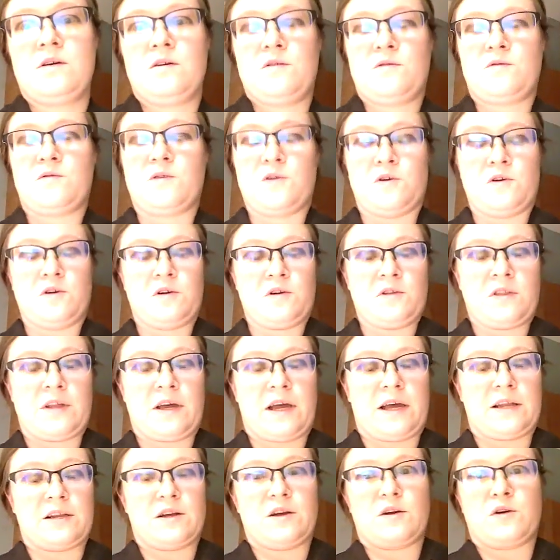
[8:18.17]
For
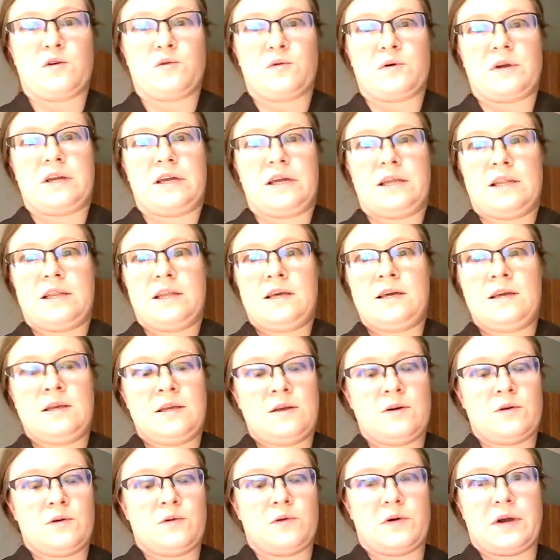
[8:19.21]
that green
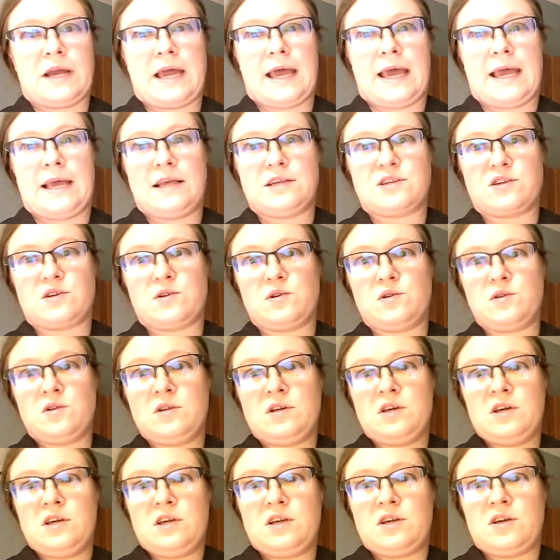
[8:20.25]
or hazel,
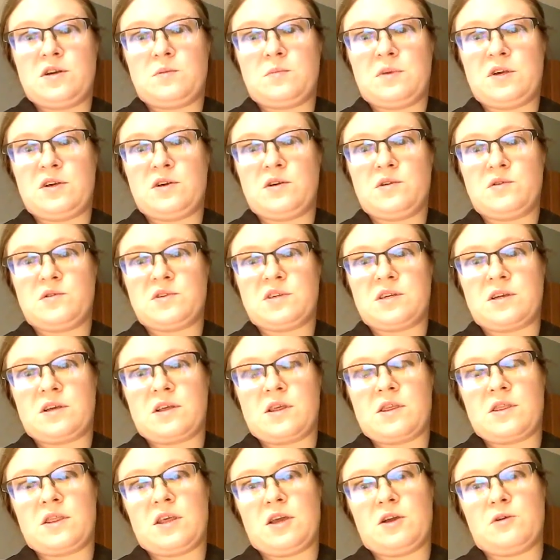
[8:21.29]
you'd be
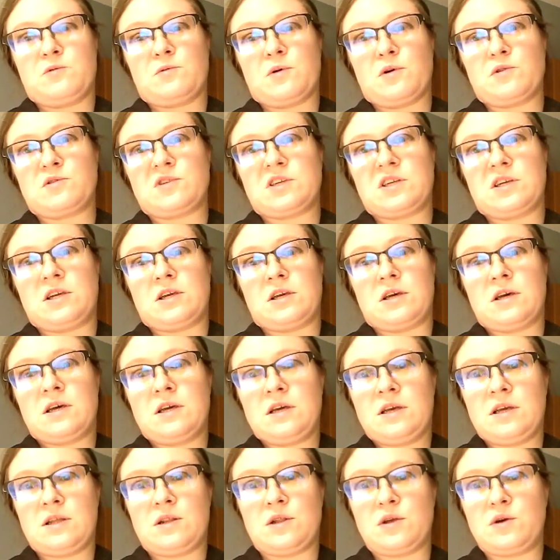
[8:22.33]
using the Rosy
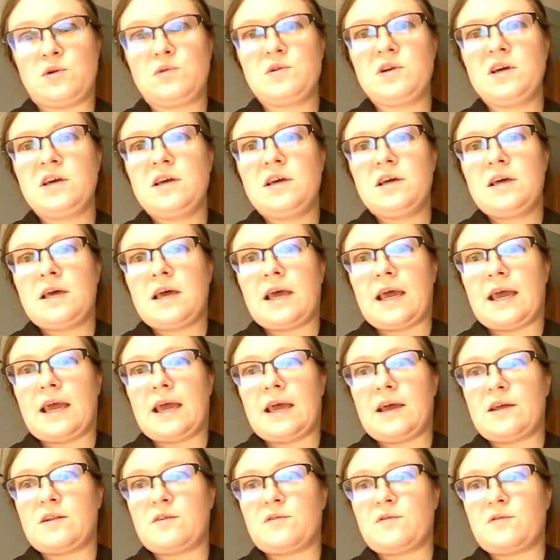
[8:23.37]
Nude,
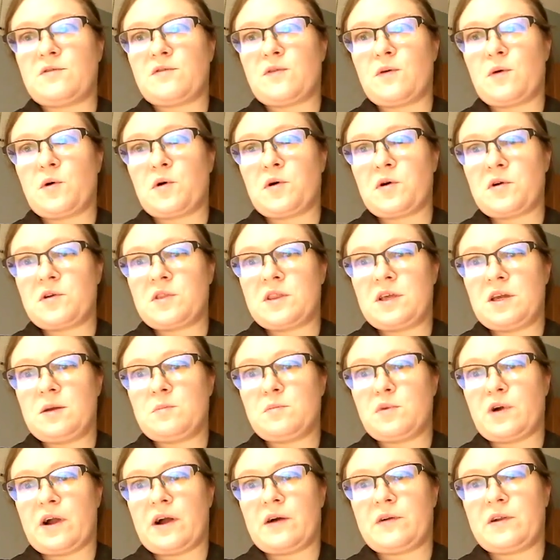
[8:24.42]
and for the
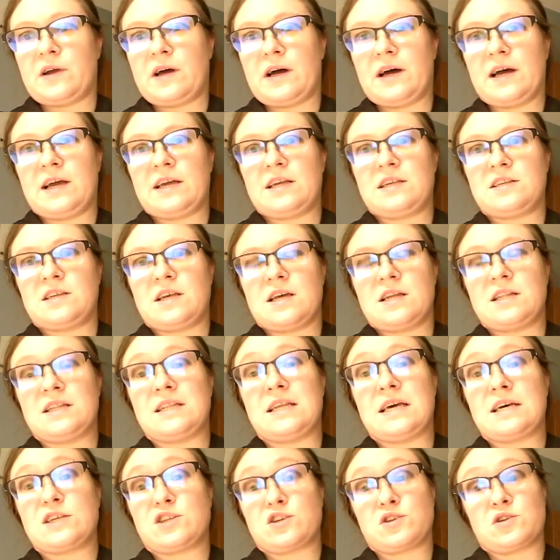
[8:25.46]
brown eyes,
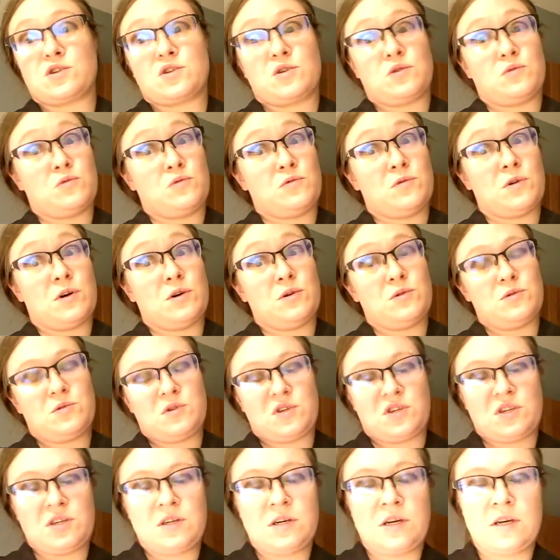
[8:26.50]
Desert
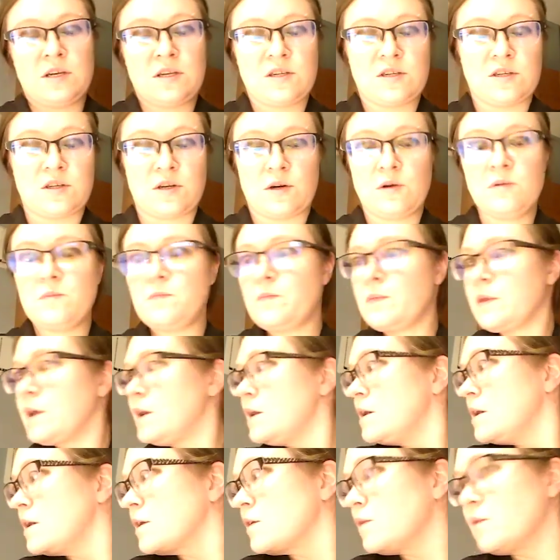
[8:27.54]
Rose. So,
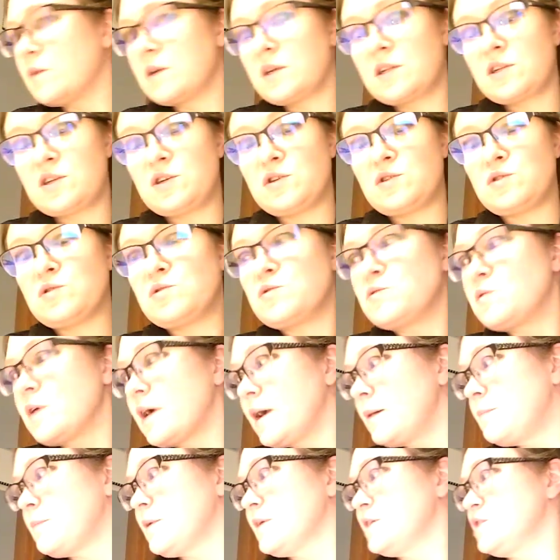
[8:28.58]
going to
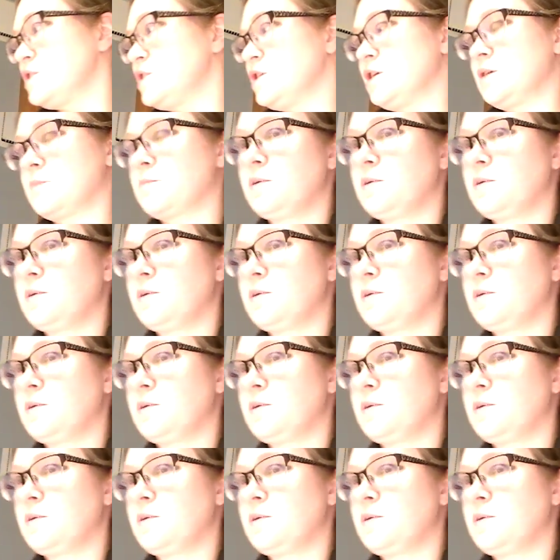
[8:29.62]
grab my cheek